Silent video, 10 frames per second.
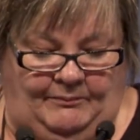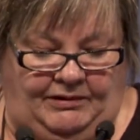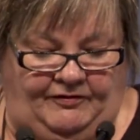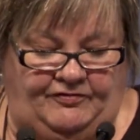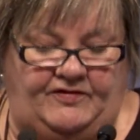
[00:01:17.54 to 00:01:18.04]

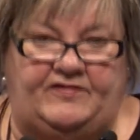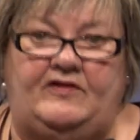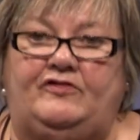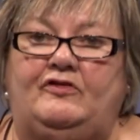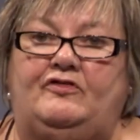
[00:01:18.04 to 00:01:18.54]
Brothers and
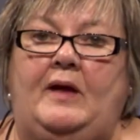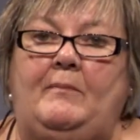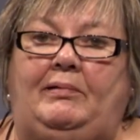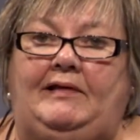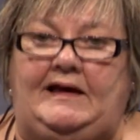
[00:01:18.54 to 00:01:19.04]
sisters,
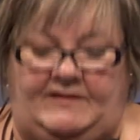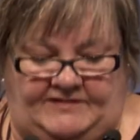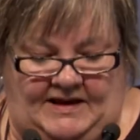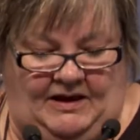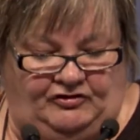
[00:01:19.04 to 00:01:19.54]

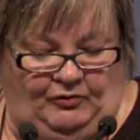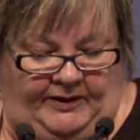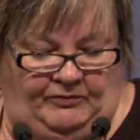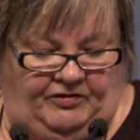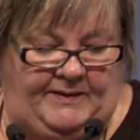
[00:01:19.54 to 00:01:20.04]
please
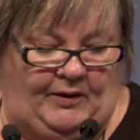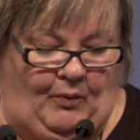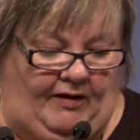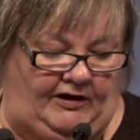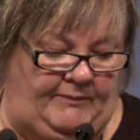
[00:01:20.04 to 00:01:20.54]
join with me in
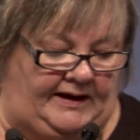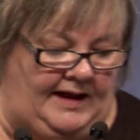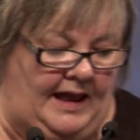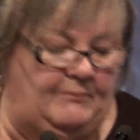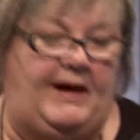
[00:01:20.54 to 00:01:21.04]
welcoming
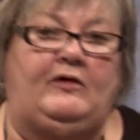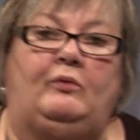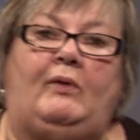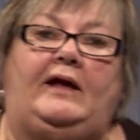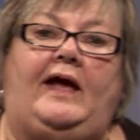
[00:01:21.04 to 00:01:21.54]
Michael
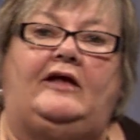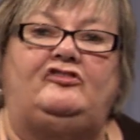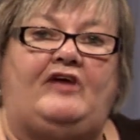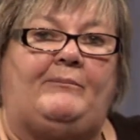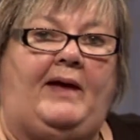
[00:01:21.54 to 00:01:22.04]
Redhead
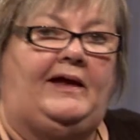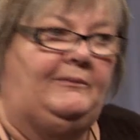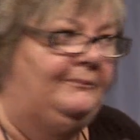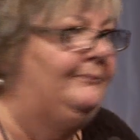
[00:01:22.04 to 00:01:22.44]
Champagne.